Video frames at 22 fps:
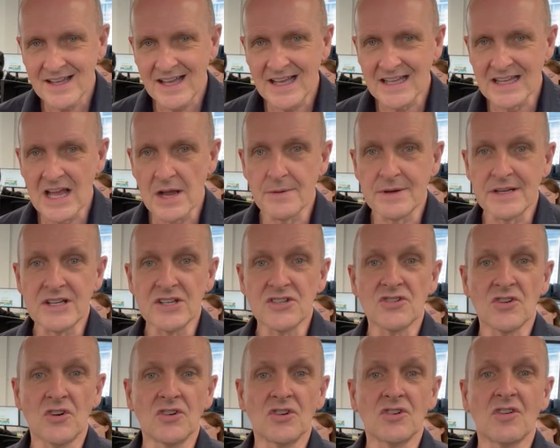Allowing
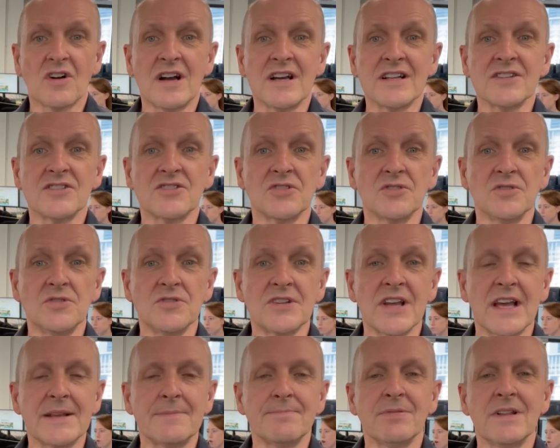Songkran to
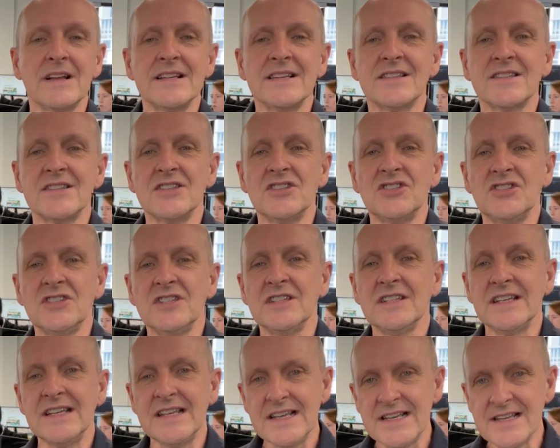take place this
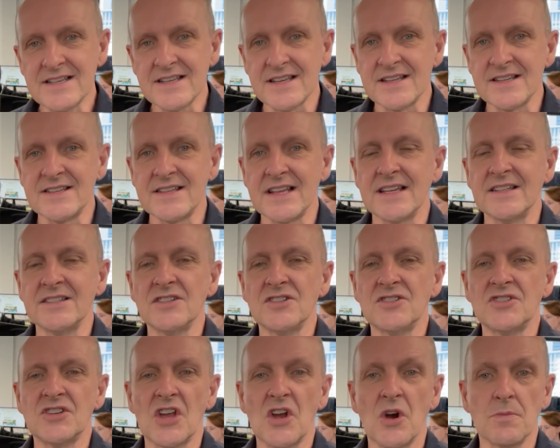year is
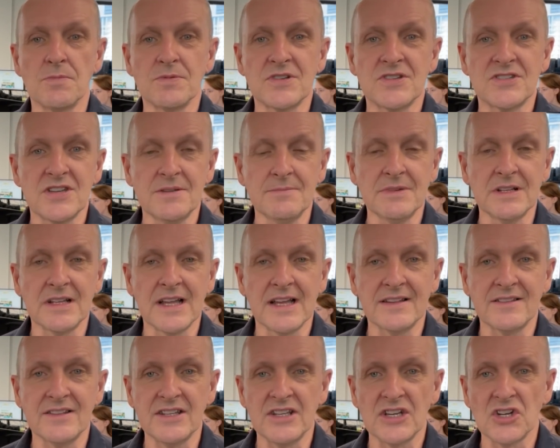intended to help
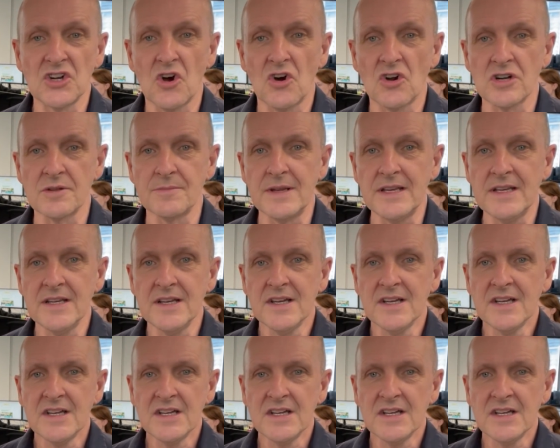stimulate the economy,